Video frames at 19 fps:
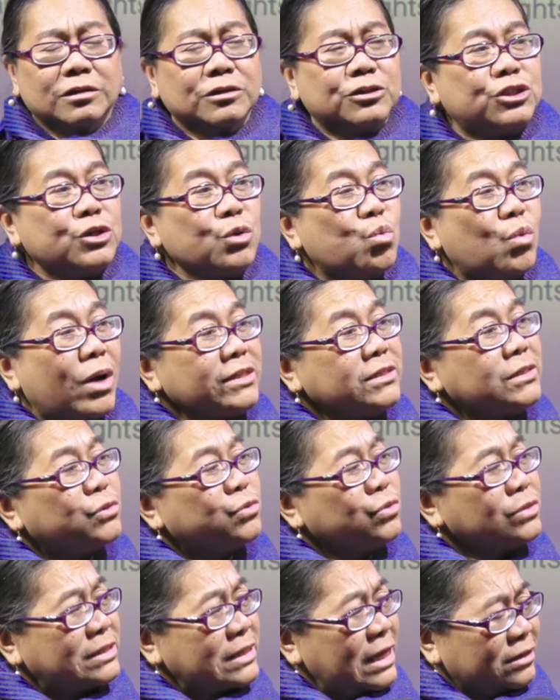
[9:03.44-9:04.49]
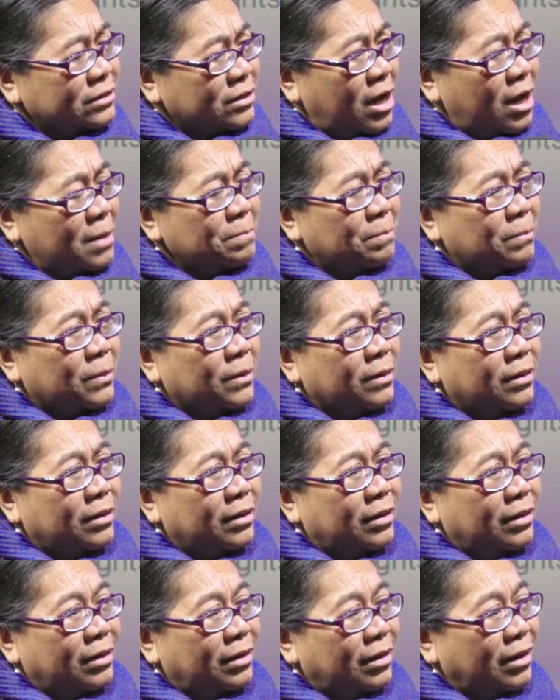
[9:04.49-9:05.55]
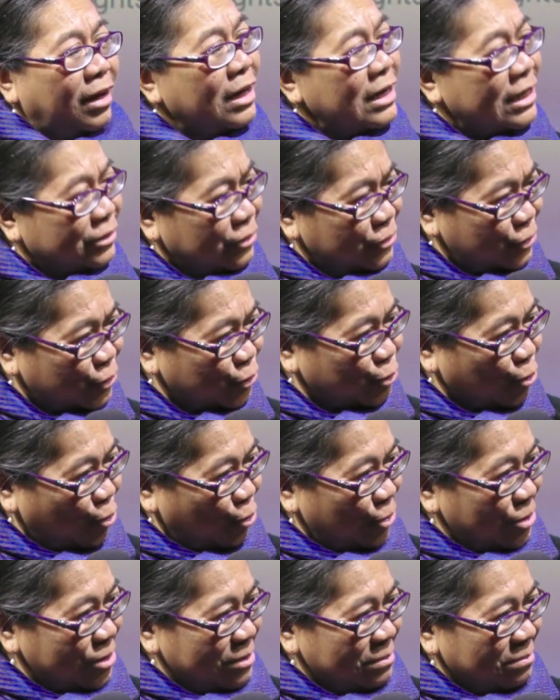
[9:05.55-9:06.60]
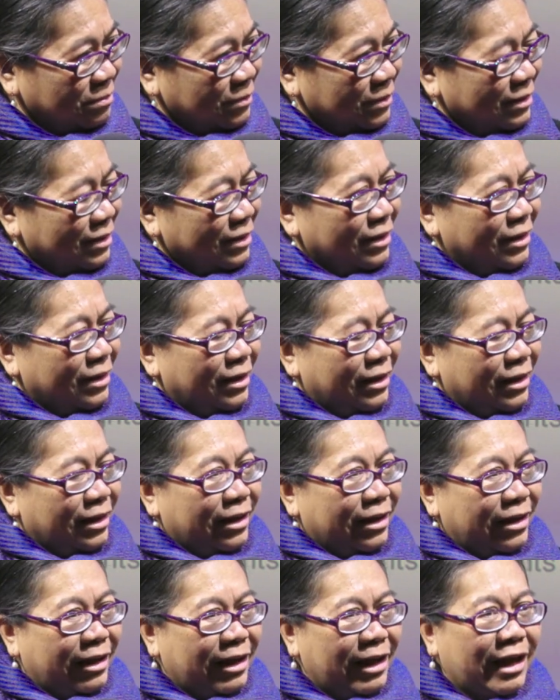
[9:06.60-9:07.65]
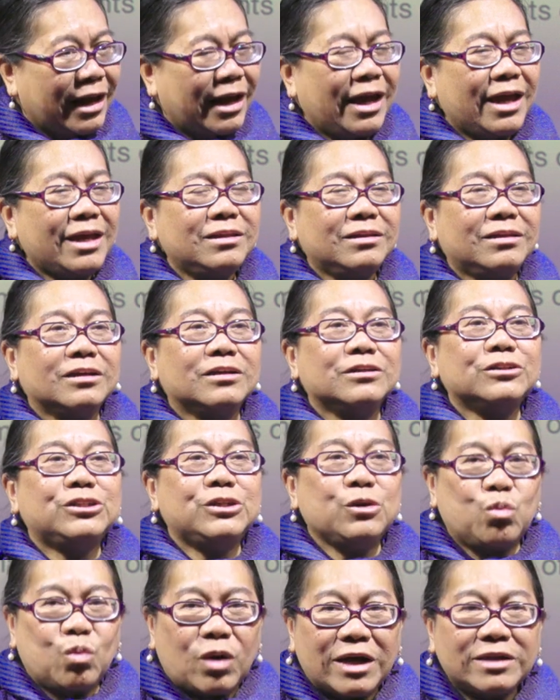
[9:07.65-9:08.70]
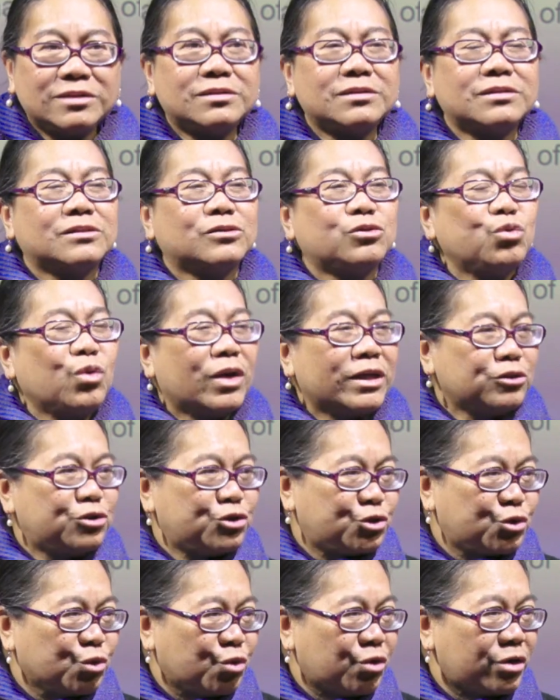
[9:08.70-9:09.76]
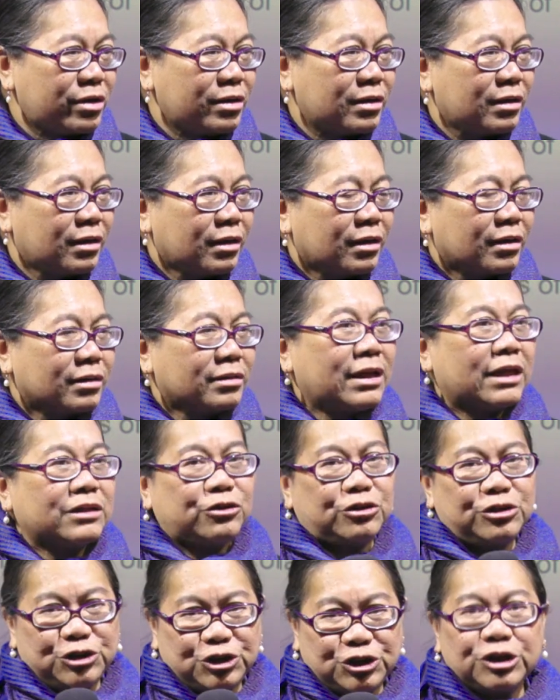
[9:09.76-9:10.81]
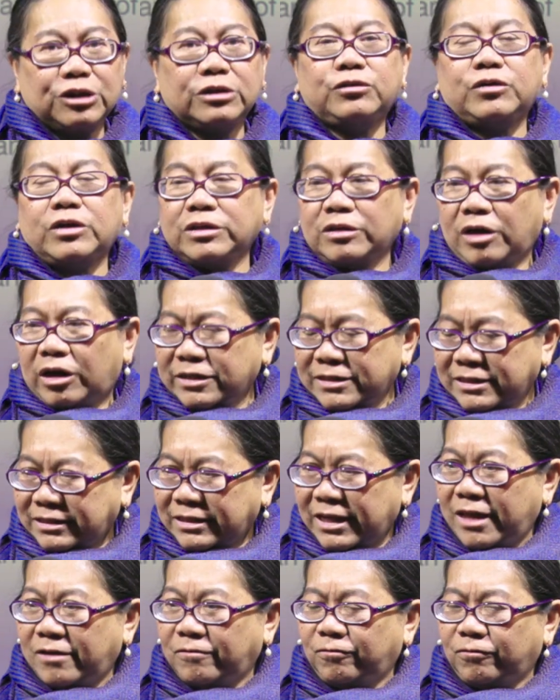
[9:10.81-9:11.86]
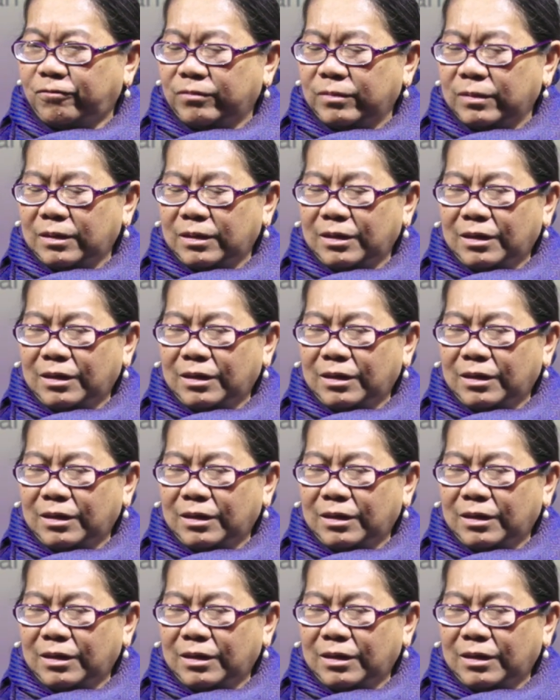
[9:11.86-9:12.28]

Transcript: She wants to set up a little store. And she wants to ensure that her children are safe.